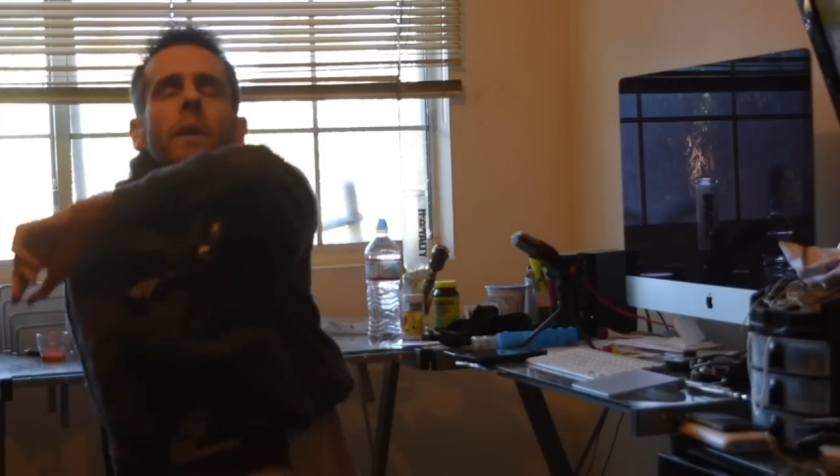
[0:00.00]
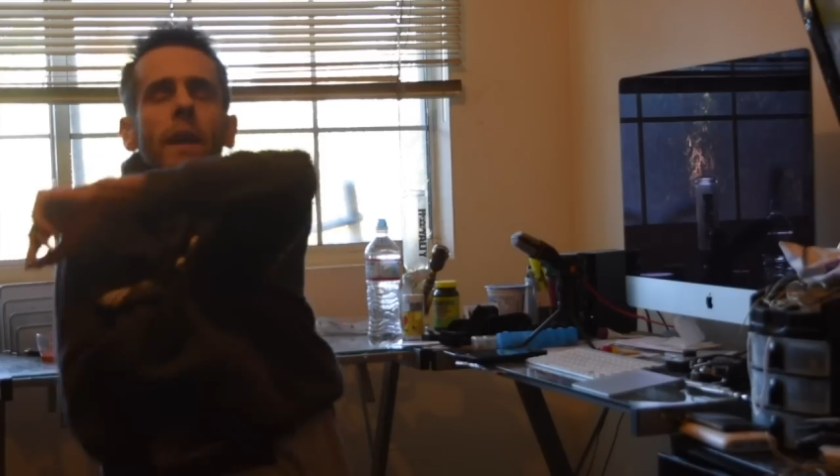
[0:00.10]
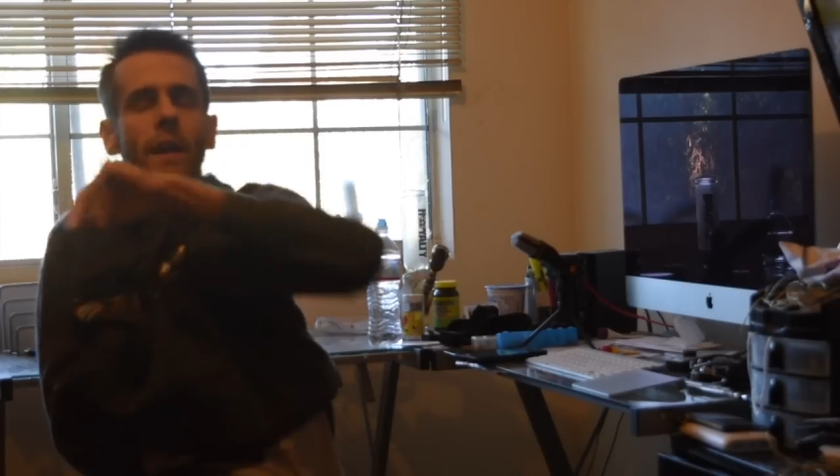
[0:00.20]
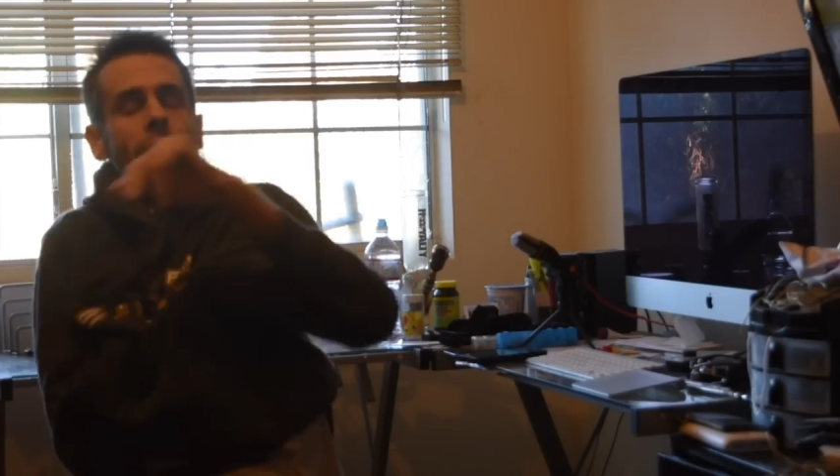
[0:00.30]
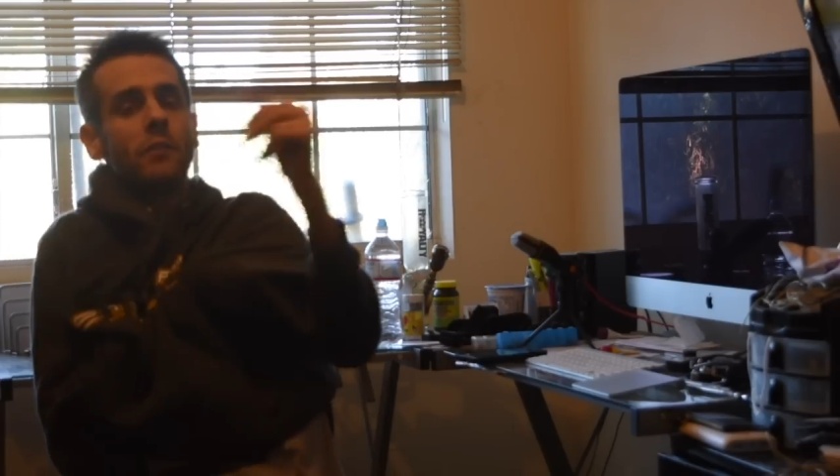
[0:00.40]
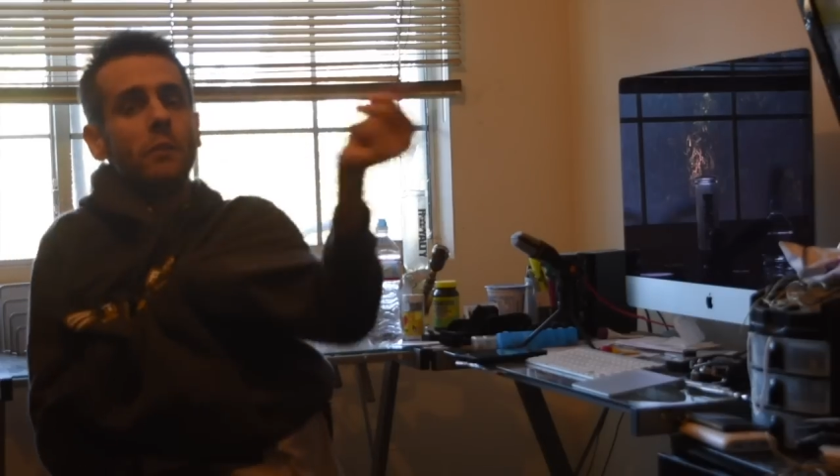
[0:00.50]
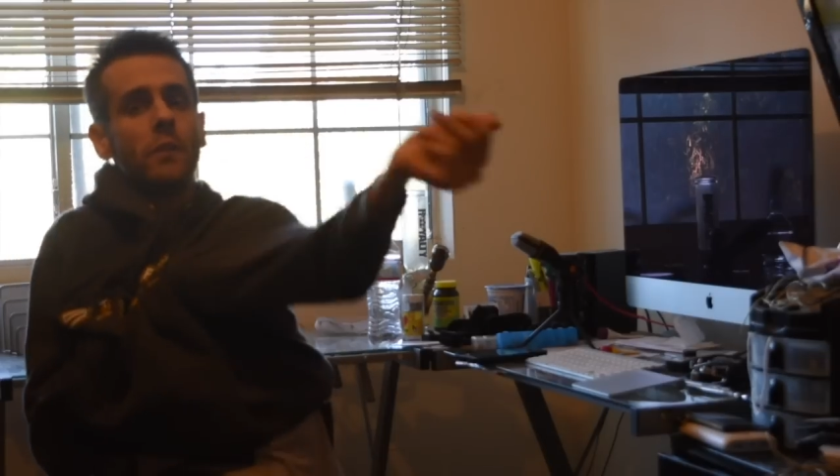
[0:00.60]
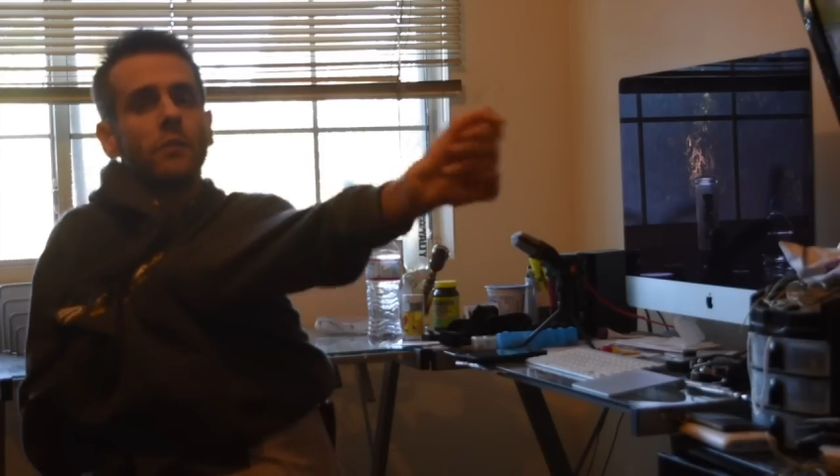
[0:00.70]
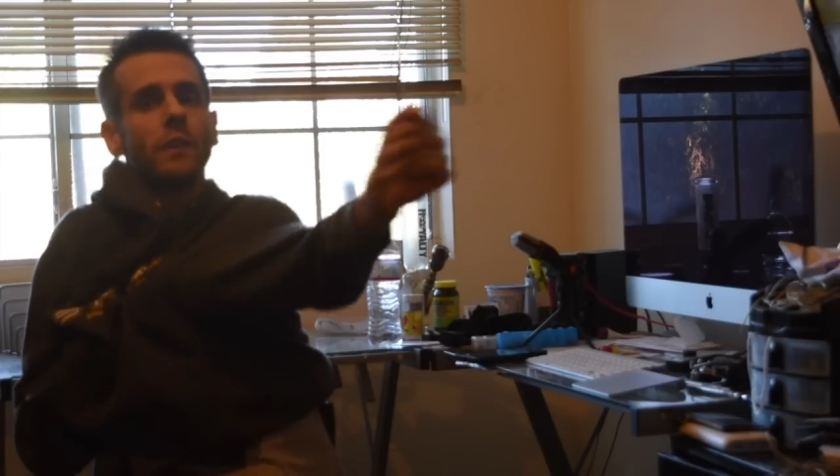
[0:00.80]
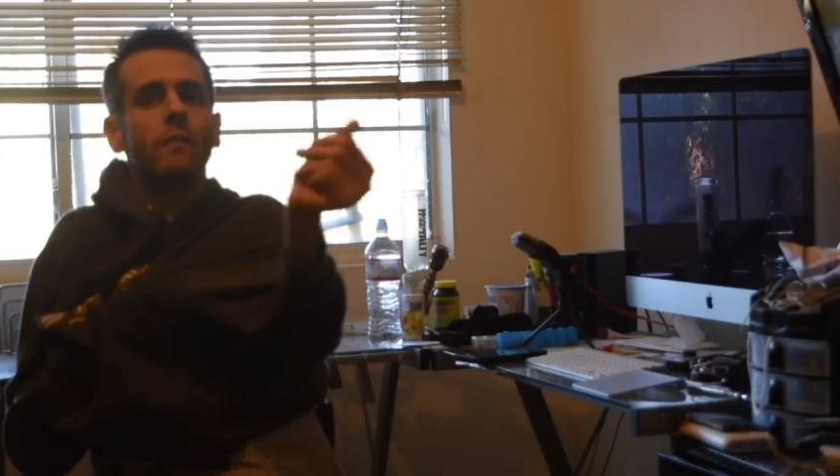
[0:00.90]
into the
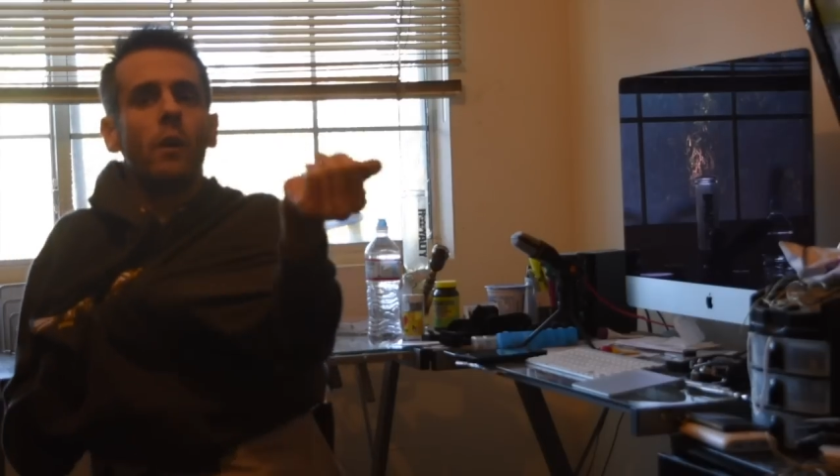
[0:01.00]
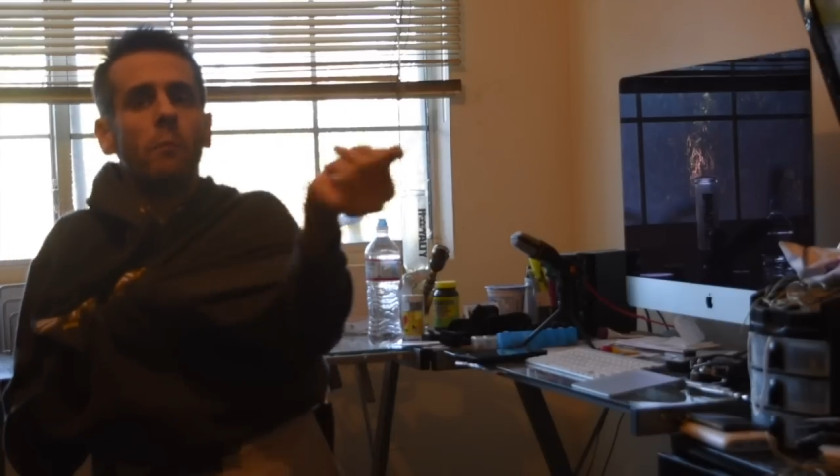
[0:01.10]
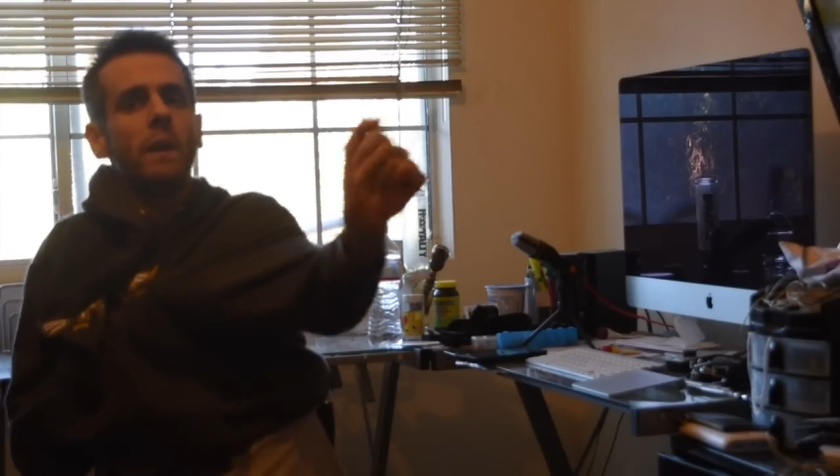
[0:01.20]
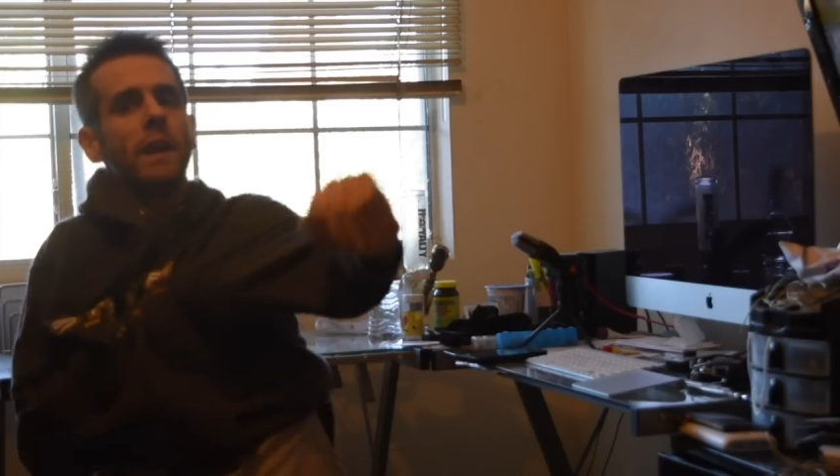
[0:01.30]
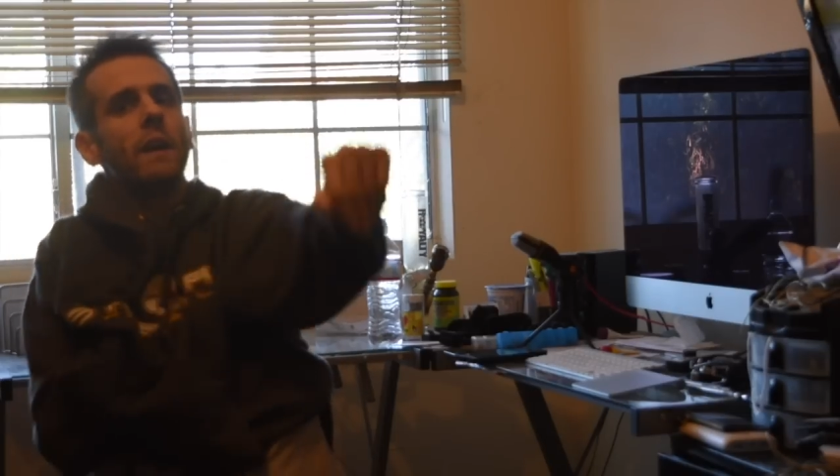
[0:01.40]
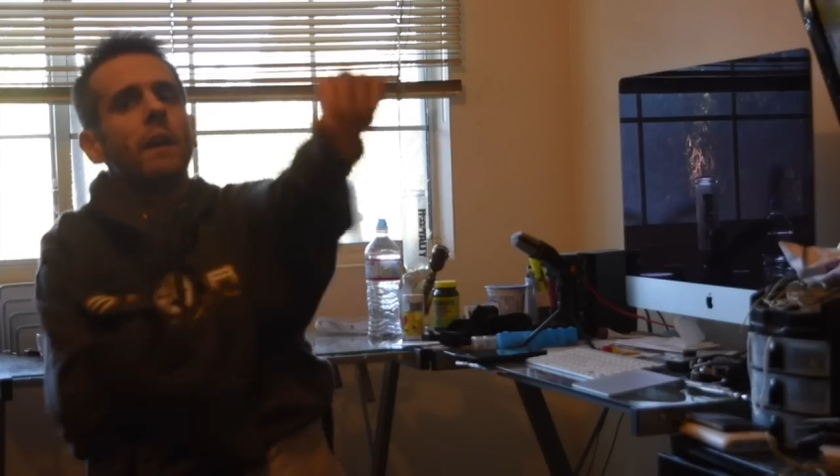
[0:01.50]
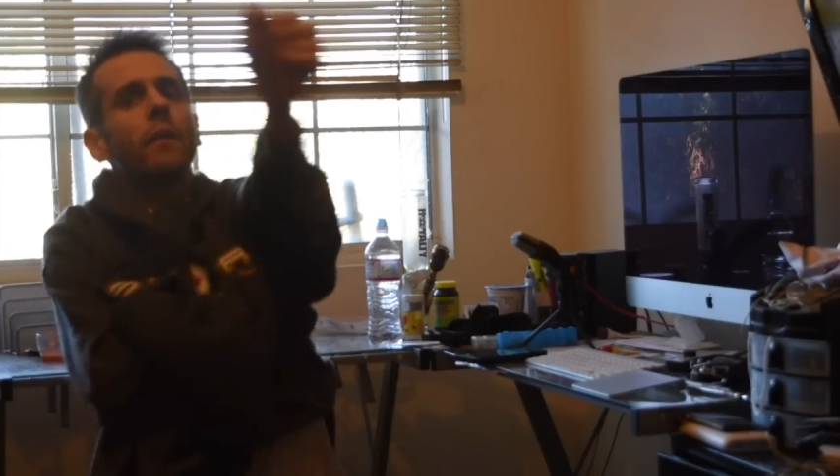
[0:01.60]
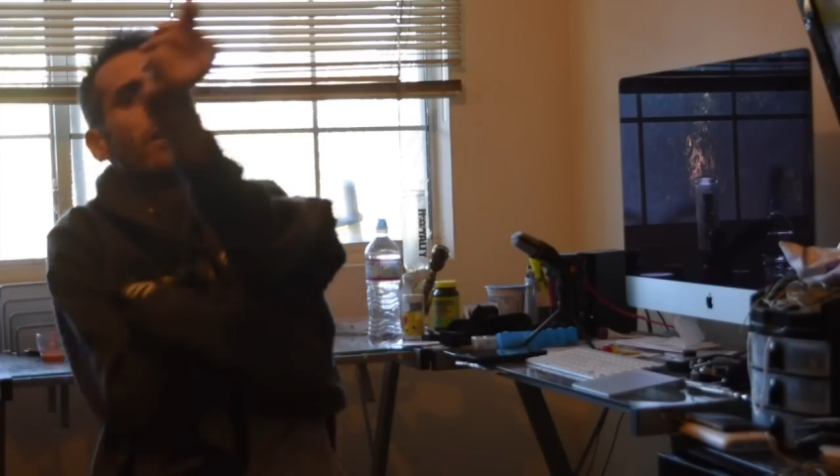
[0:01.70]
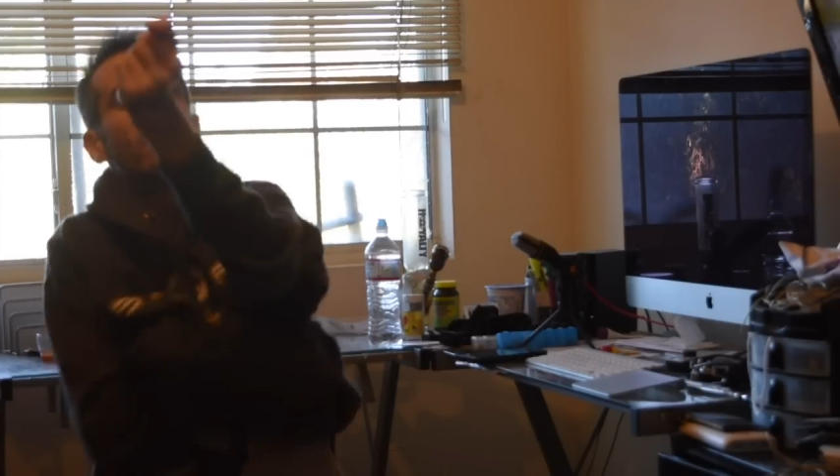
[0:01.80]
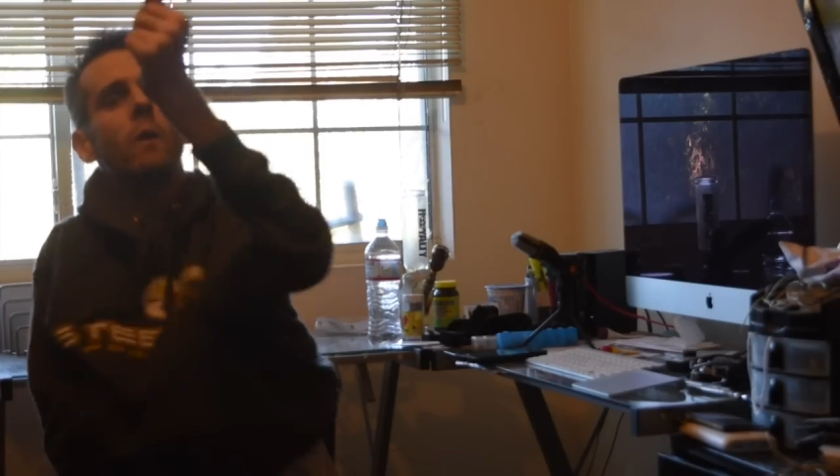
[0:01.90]
sleeve opening now, into
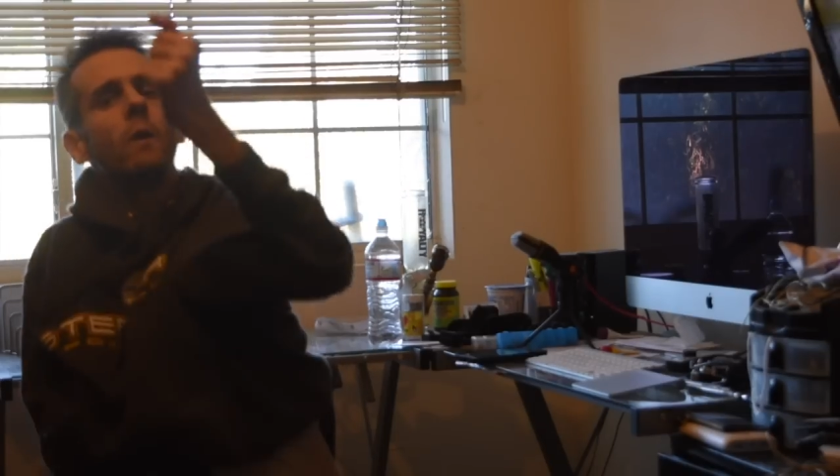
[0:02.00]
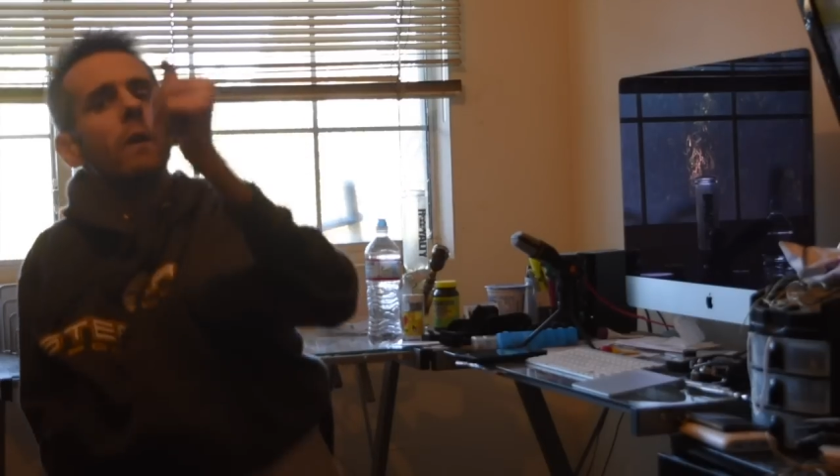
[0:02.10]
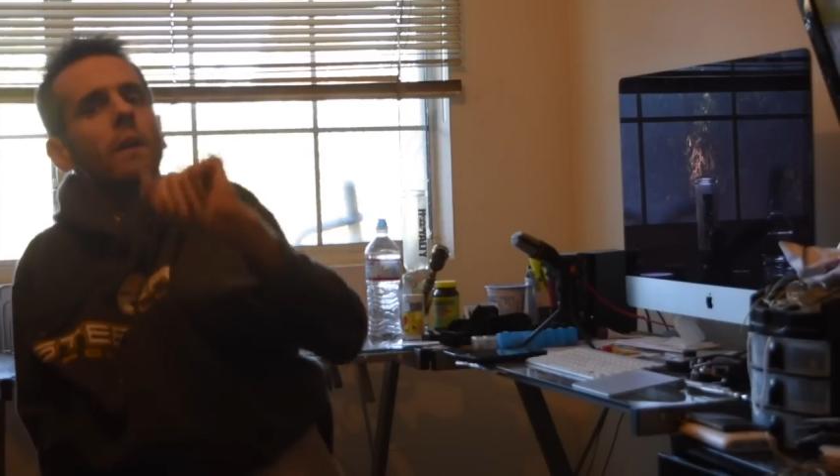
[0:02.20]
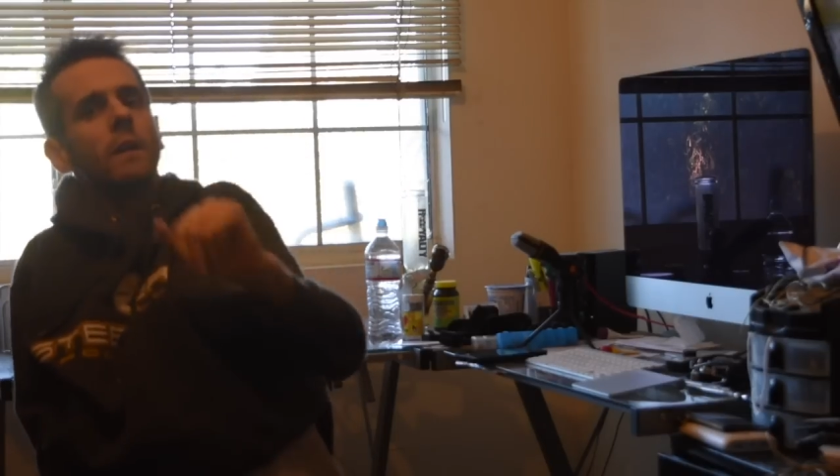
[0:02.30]
the hole,